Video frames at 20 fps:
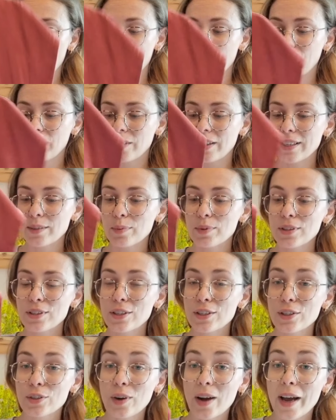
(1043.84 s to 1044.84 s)
this was
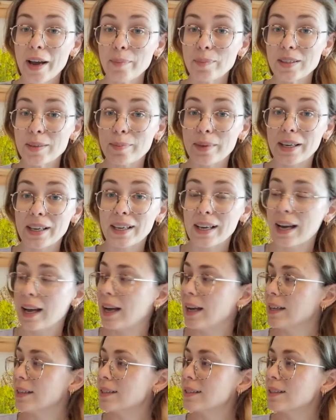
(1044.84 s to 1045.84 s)
described to me
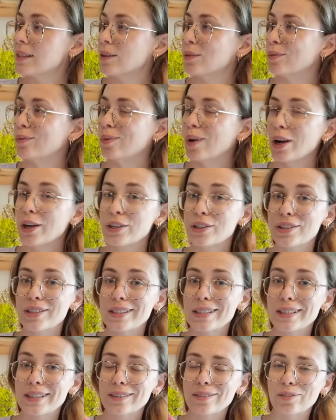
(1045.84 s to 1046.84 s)
as
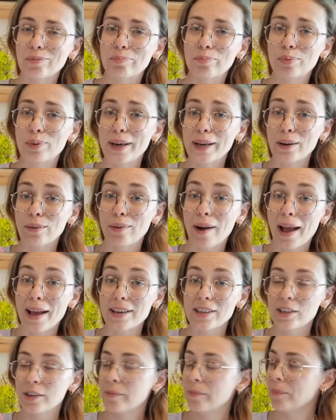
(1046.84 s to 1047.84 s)
rust brick
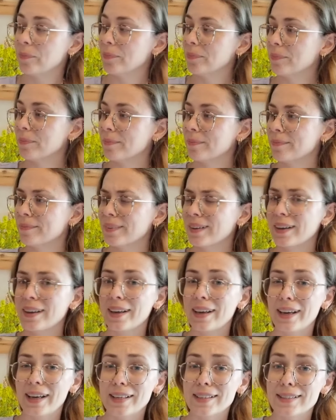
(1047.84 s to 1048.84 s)
red.
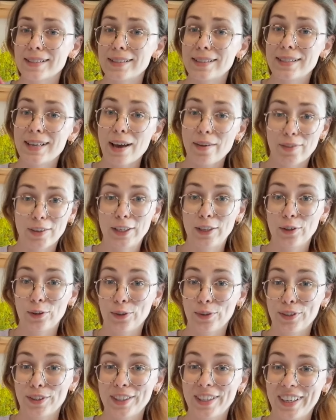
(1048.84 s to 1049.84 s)
It is definitely
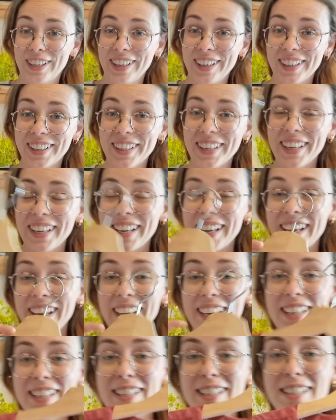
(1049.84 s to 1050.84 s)
not. It
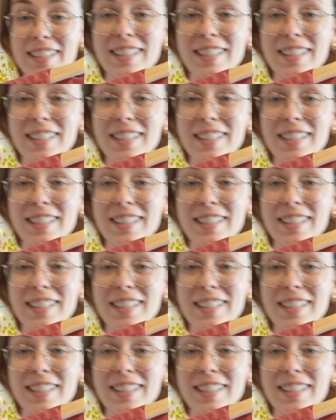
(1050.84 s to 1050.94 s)
is